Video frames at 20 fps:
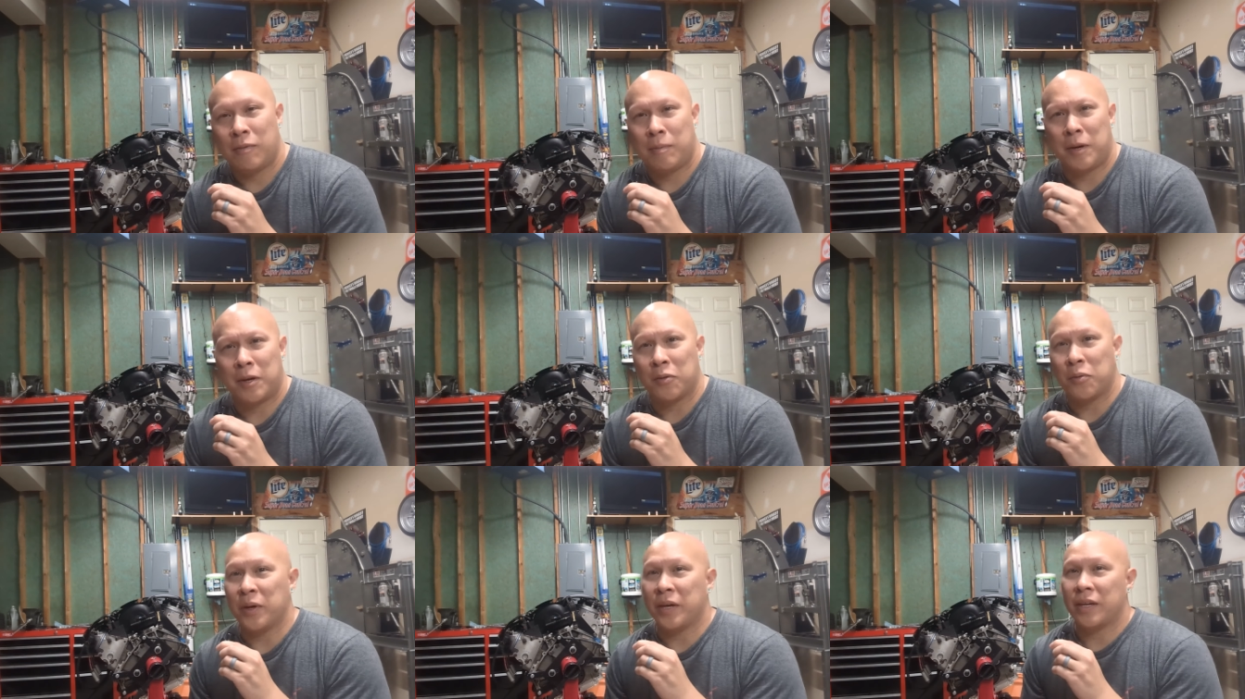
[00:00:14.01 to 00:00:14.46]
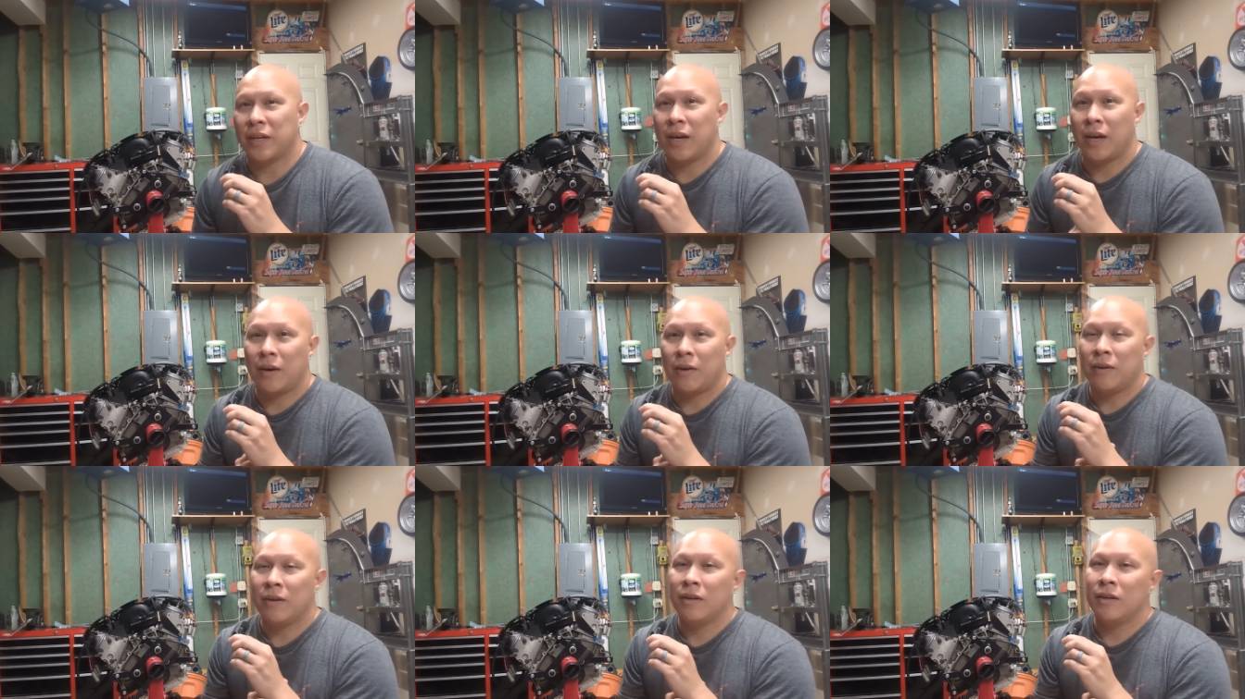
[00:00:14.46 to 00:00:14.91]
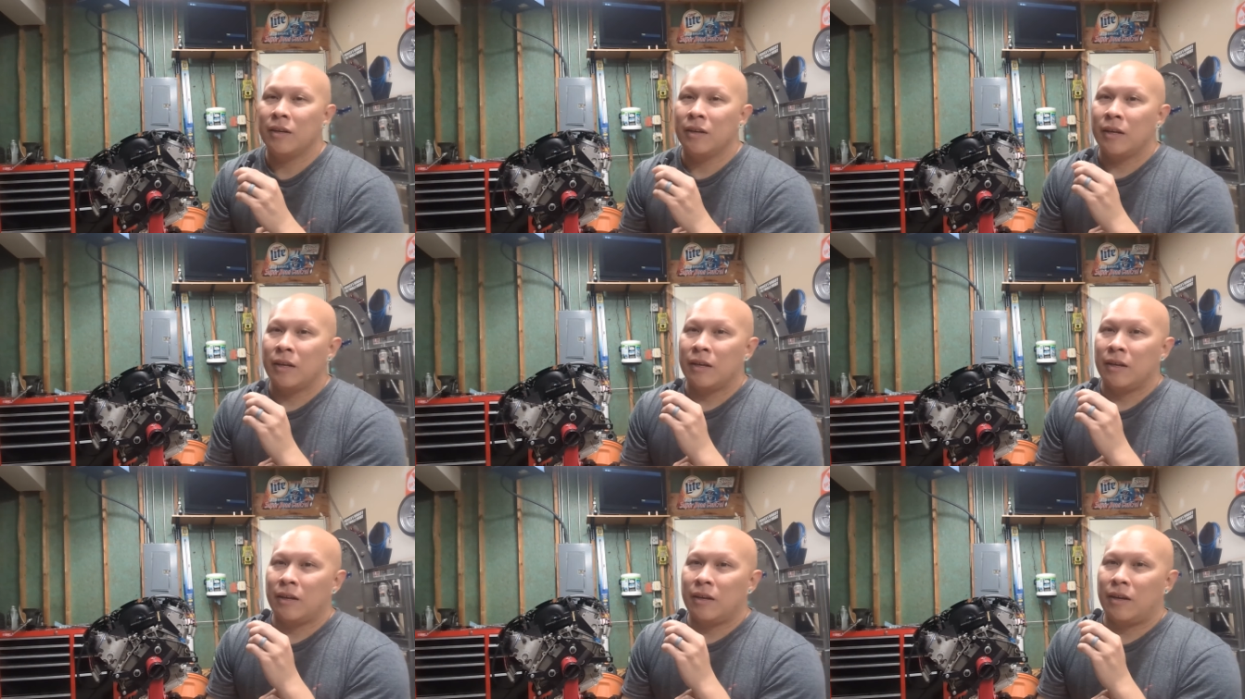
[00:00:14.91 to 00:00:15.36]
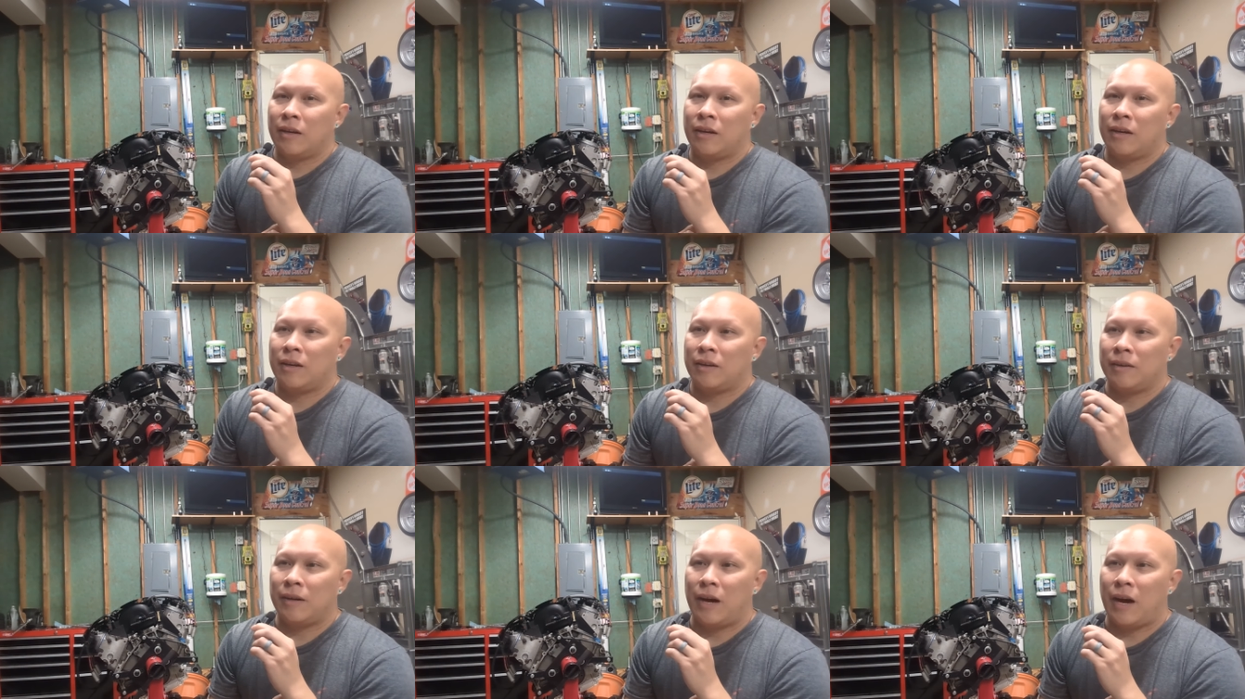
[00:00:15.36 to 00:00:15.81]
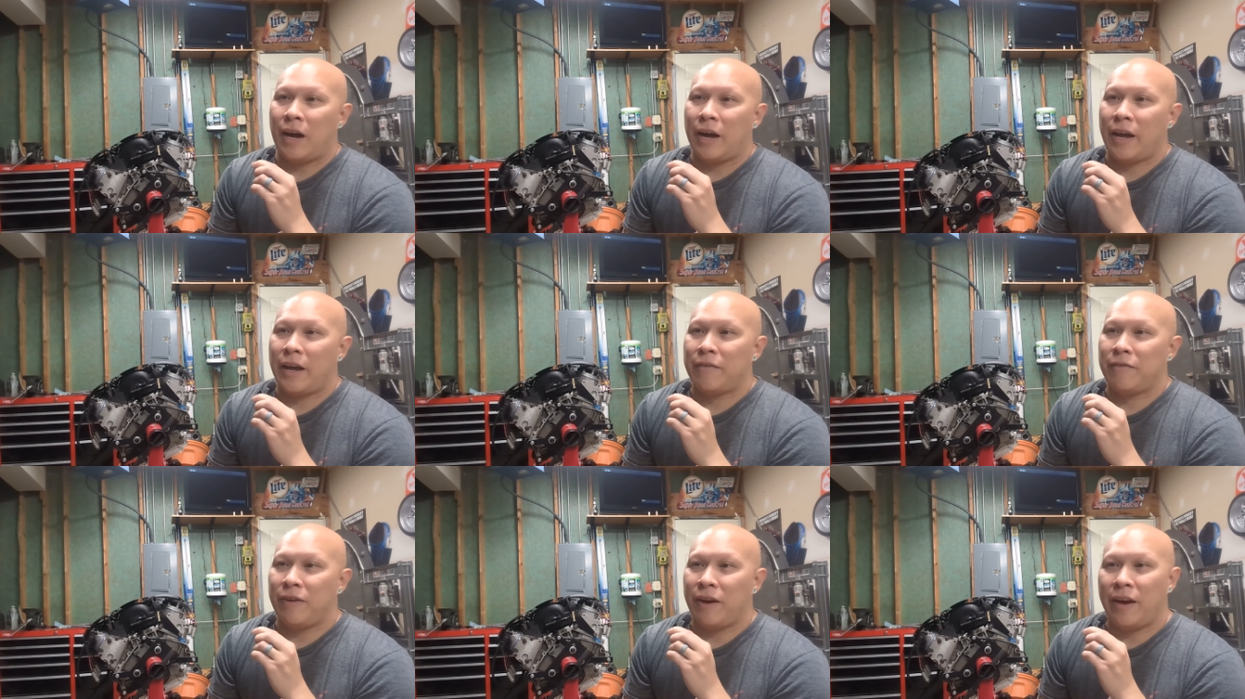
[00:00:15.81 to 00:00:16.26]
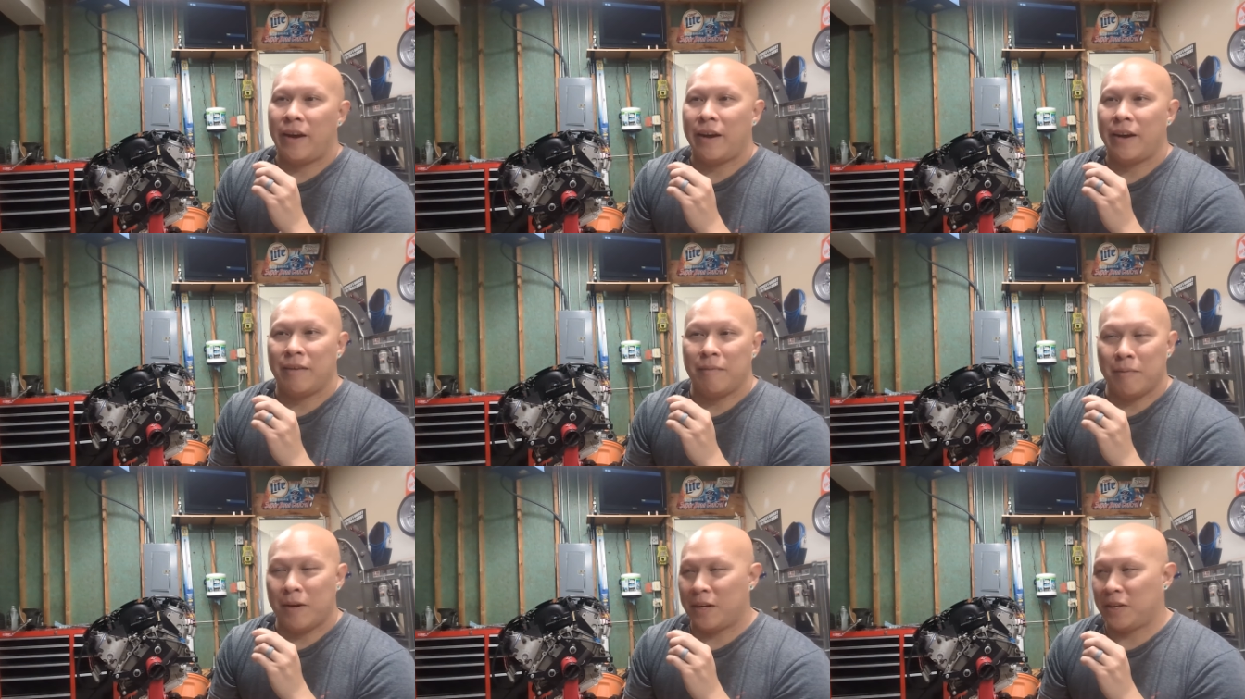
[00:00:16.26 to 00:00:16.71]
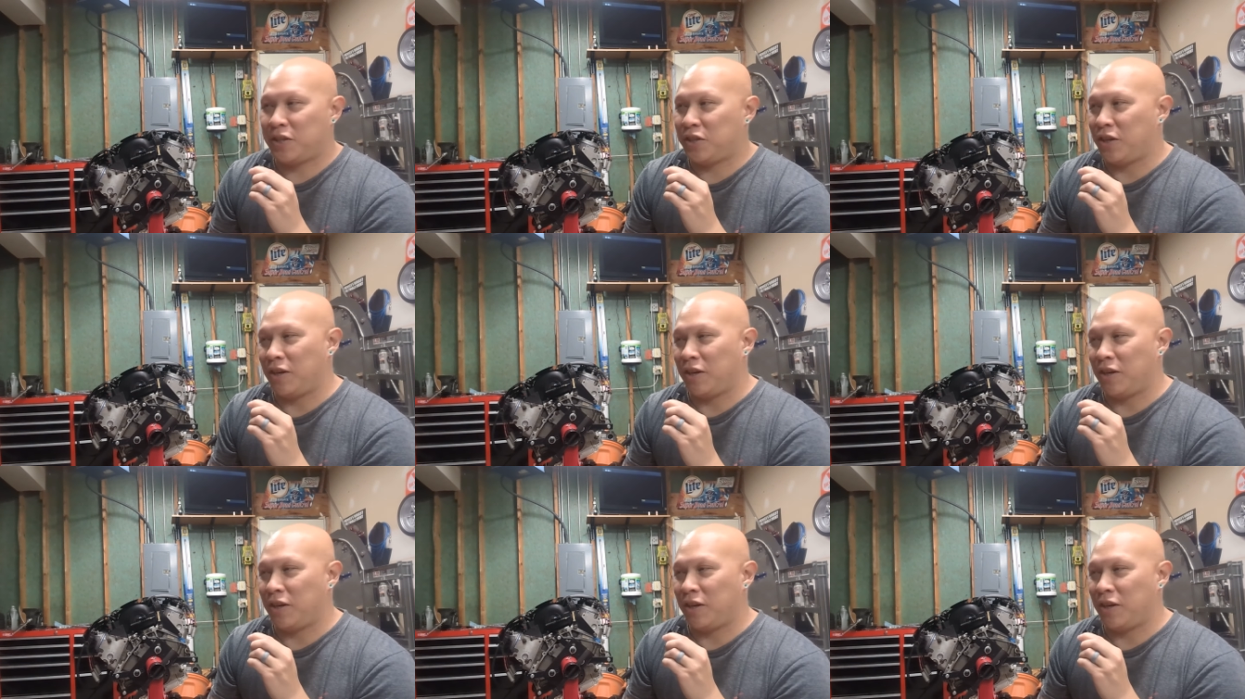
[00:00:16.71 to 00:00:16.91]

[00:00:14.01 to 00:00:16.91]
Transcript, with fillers: about a week now. Uh, I have had my